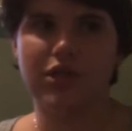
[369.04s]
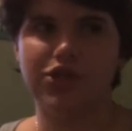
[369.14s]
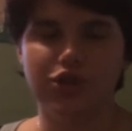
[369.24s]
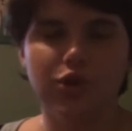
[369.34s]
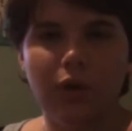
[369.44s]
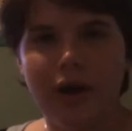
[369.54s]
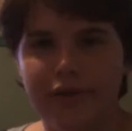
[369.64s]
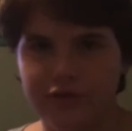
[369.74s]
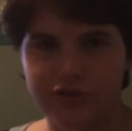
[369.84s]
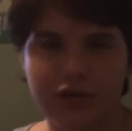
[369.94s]
can do
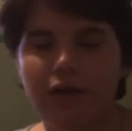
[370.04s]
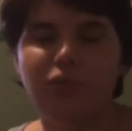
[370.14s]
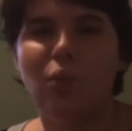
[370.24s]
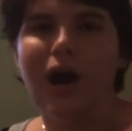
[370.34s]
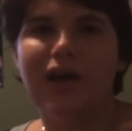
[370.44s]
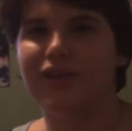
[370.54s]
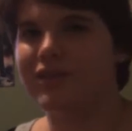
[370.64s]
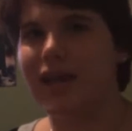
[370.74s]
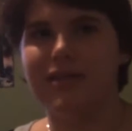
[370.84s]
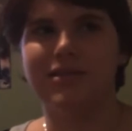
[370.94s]
other stuff while you're
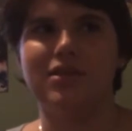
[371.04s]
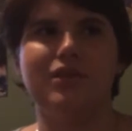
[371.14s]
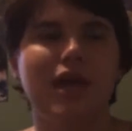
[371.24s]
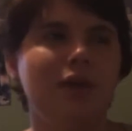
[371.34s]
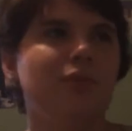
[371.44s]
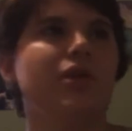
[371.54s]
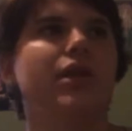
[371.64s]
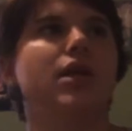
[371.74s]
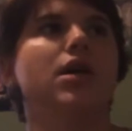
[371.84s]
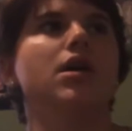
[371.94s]
texting. You can't
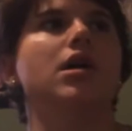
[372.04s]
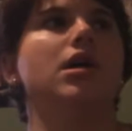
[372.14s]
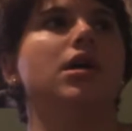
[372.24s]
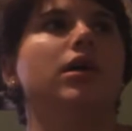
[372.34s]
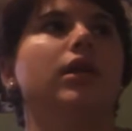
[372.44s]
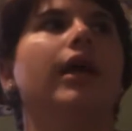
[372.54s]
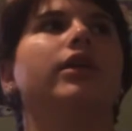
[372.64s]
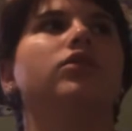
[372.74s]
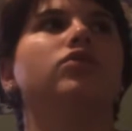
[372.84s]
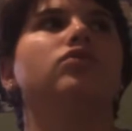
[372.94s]
really,
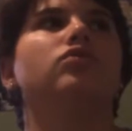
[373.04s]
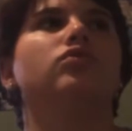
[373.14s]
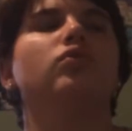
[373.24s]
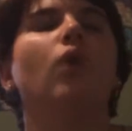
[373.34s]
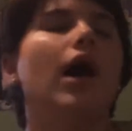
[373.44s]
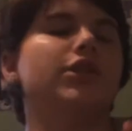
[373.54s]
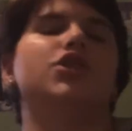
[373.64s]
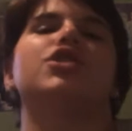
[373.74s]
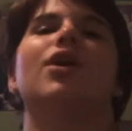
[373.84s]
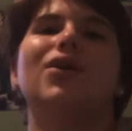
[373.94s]
like,
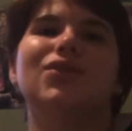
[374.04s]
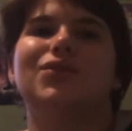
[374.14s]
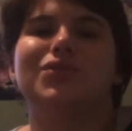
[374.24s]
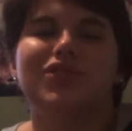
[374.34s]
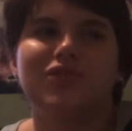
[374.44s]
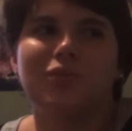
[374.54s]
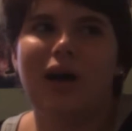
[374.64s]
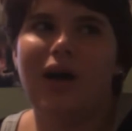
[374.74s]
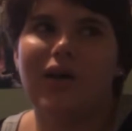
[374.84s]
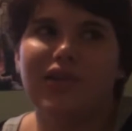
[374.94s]
watch shows
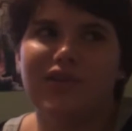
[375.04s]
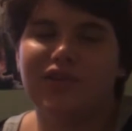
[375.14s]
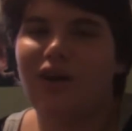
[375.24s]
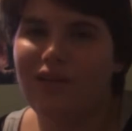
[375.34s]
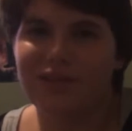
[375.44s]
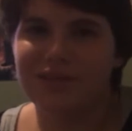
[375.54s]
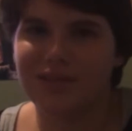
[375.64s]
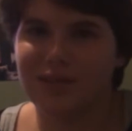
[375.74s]
while you're calling